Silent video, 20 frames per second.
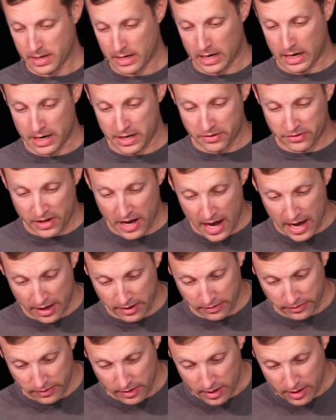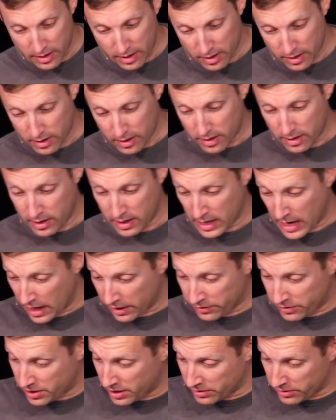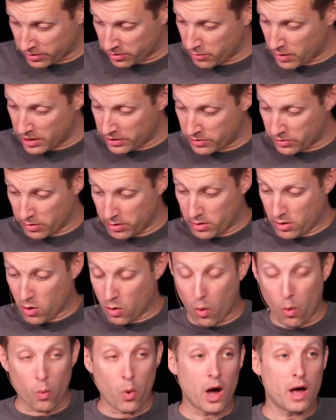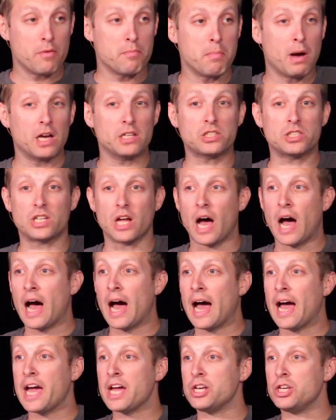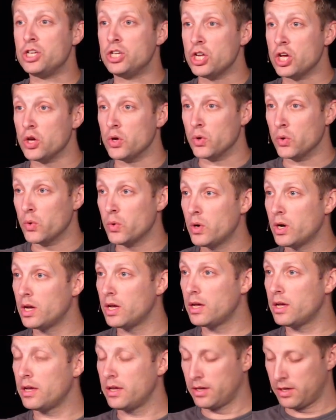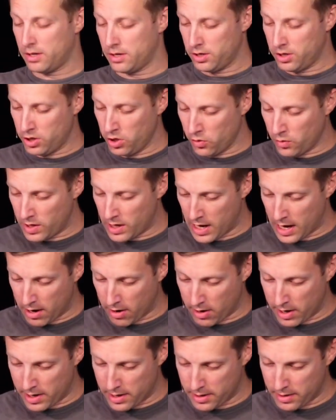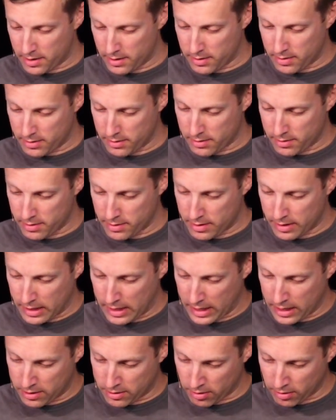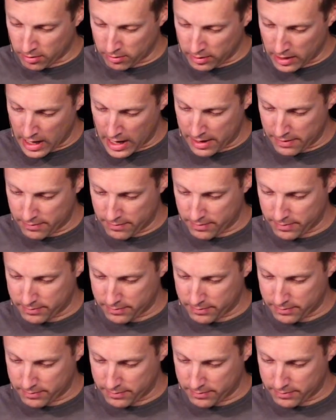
And he asks Jesus a question, what must I do to inherit eternal life?